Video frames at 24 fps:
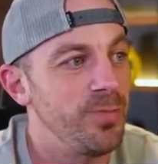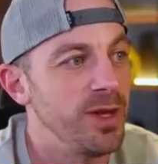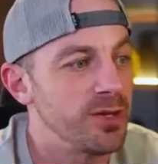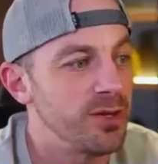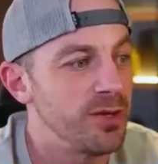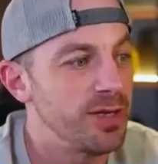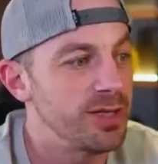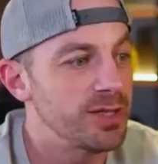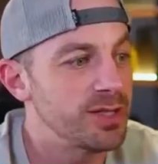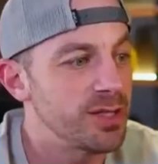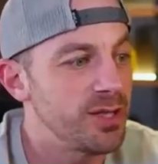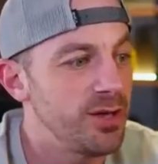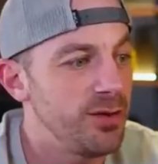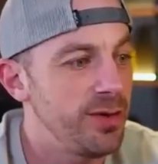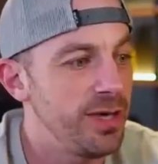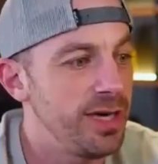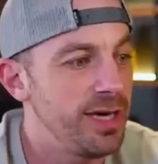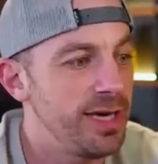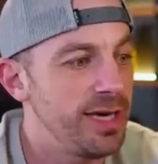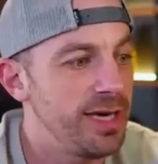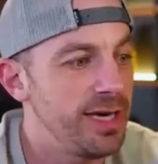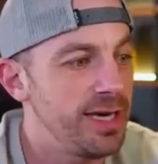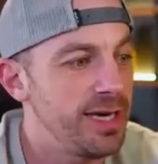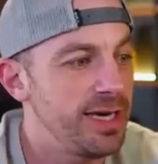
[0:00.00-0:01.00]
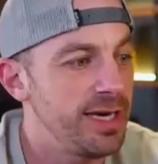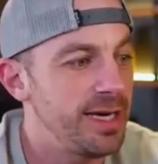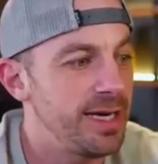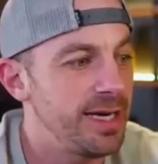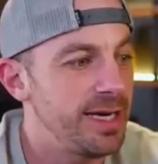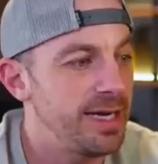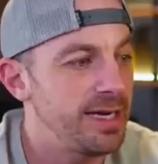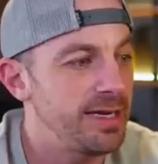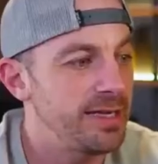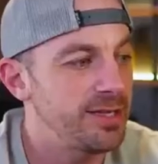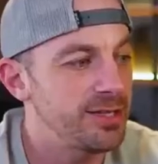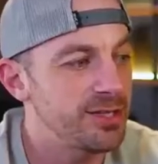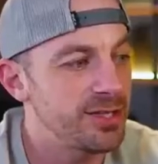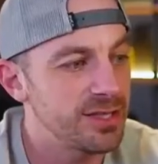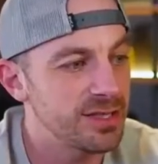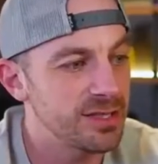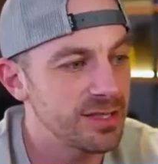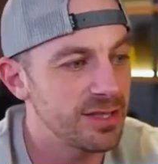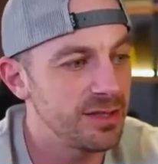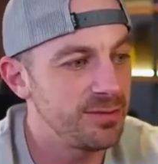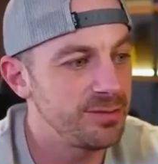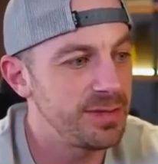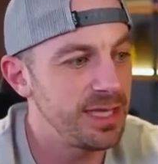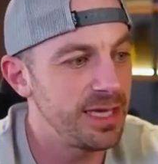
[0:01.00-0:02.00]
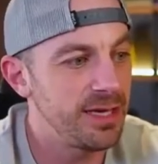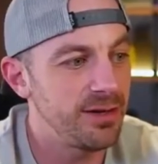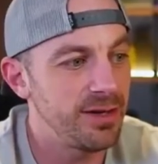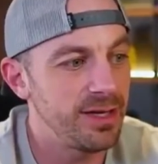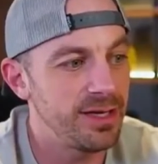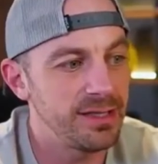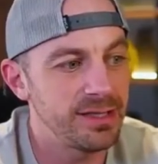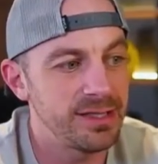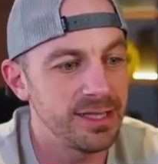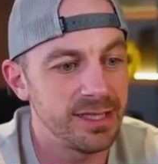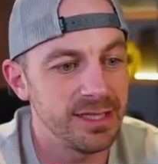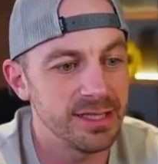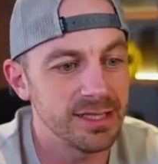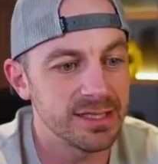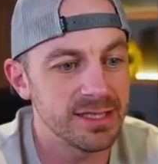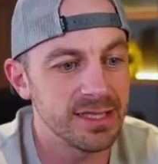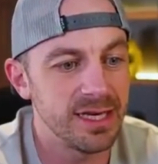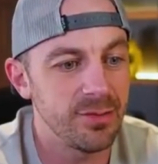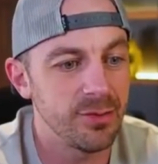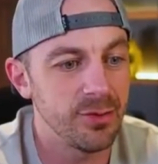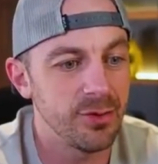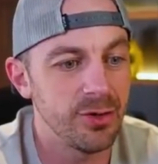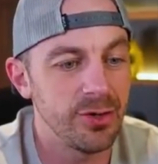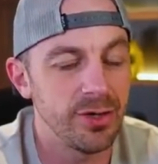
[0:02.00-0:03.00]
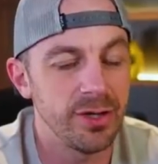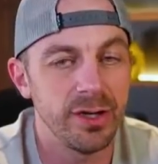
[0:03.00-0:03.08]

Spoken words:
So let's go ahead and let's just come down into this neighborhood.